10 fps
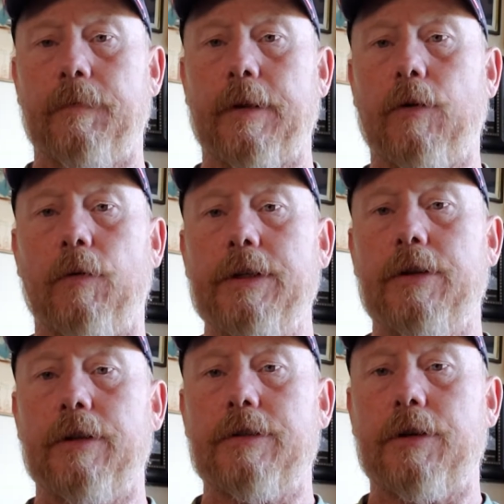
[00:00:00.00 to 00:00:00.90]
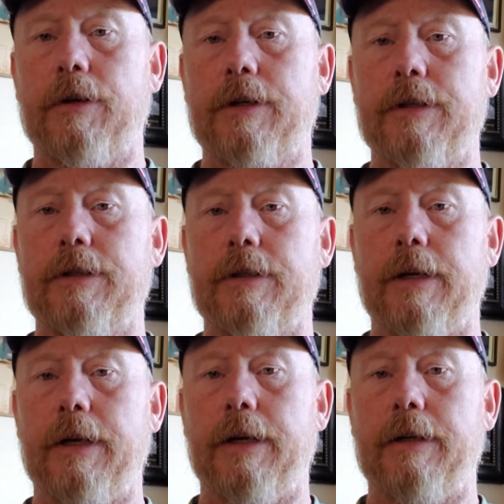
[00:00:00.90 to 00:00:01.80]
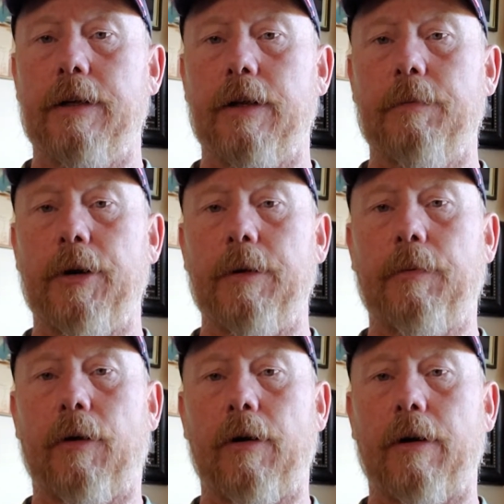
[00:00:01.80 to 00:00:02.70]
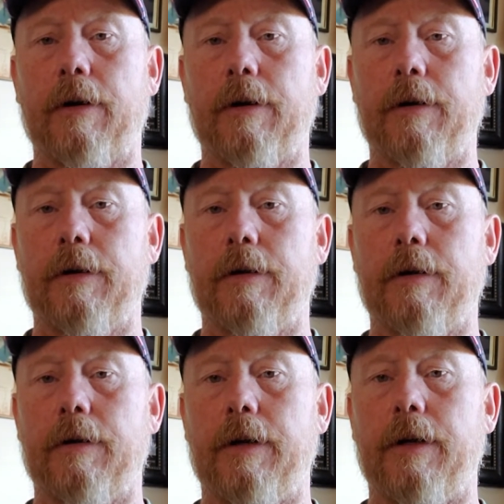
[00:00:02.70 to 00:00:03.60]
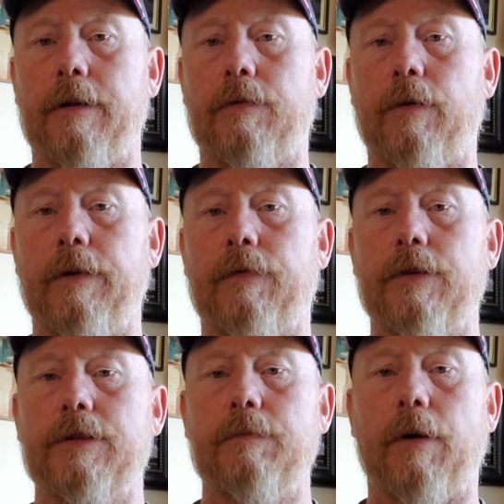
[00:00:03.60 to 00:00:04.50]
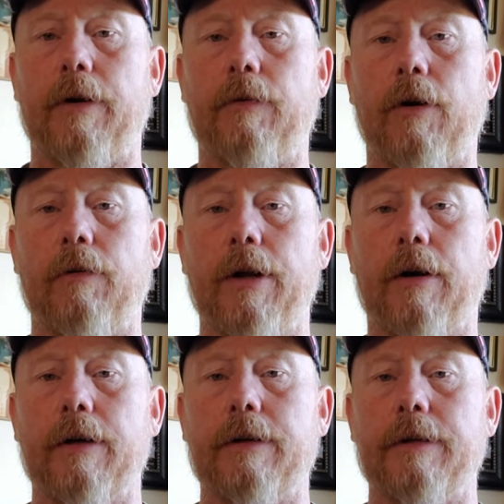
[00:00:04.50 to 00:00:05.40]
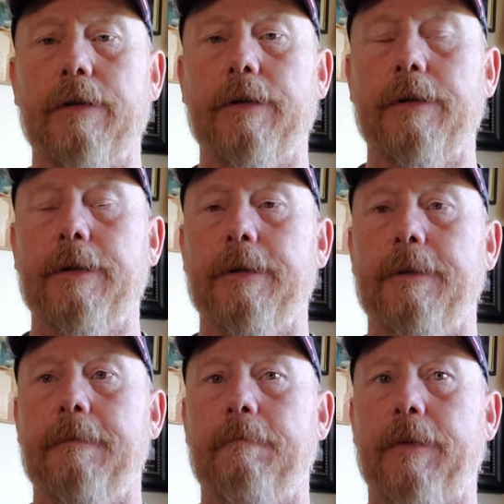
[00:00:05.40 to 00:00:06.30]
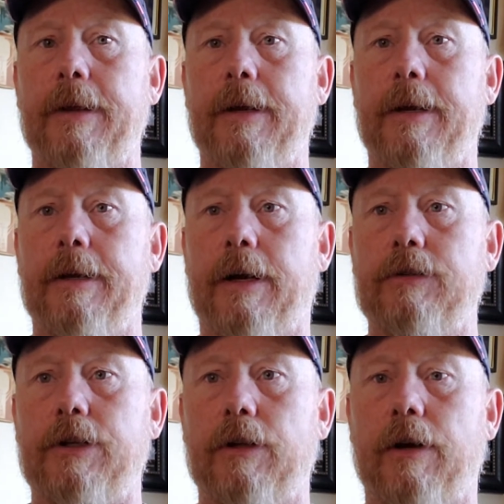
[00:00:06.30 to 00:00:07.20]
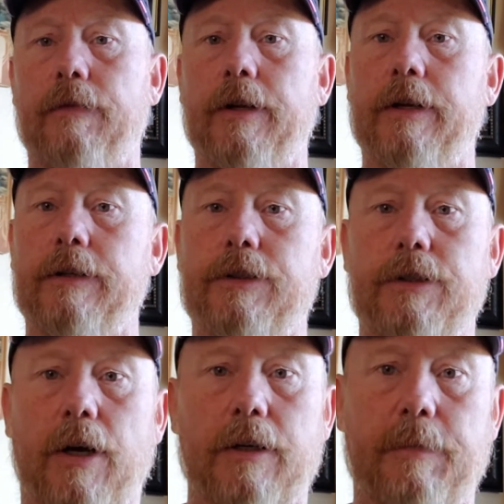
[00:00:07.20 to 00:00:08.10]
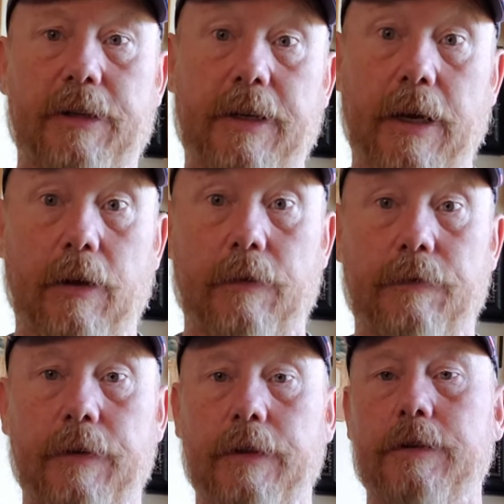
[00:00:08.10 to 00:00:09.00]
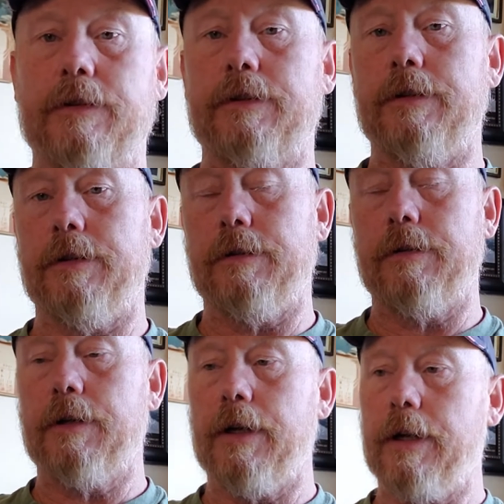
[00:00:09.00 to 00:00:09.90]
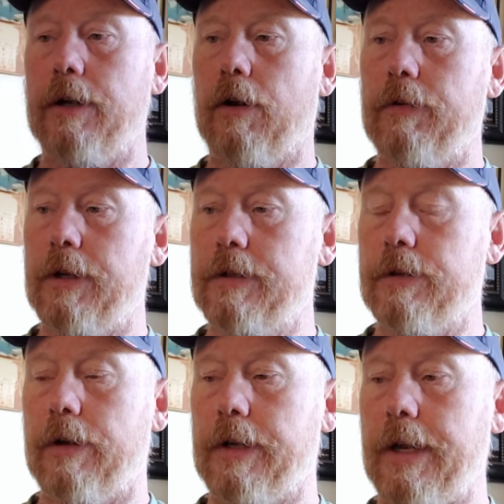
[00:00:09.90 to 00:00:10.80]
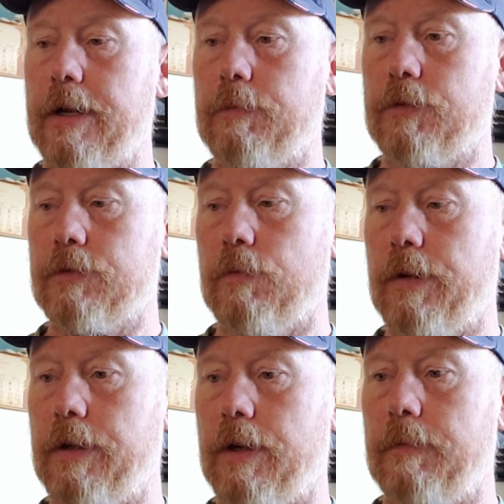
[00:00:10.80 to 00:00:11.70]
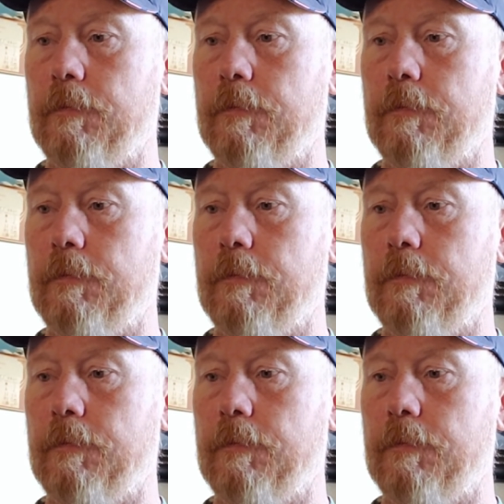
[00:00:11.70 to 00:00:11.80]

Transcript: going to the circus at Liberty Park at 21st and Monroe in Ogden, and how she loved it. And she talked about the elephants and all the exotic animals and whatnot.